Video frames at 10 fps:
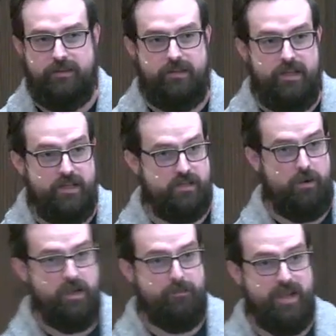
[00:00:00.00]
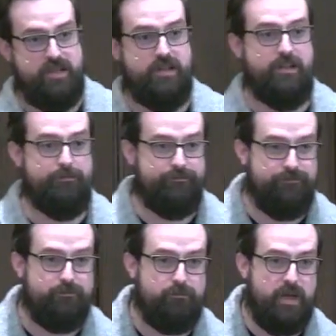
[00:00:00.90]
And so I abandoned him.
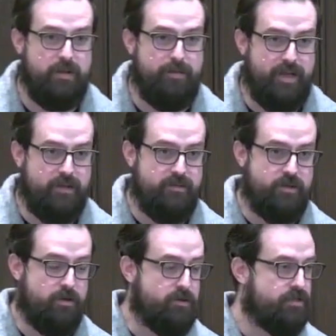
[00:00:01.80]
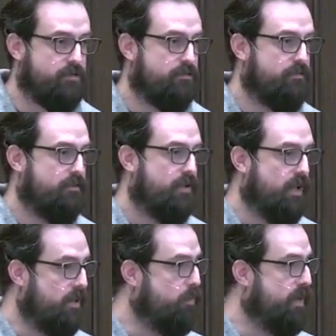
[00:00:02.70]
I abandoned the church.
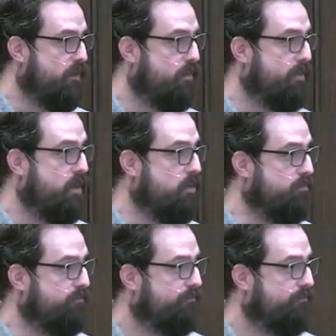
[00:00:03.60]
I went out on my own.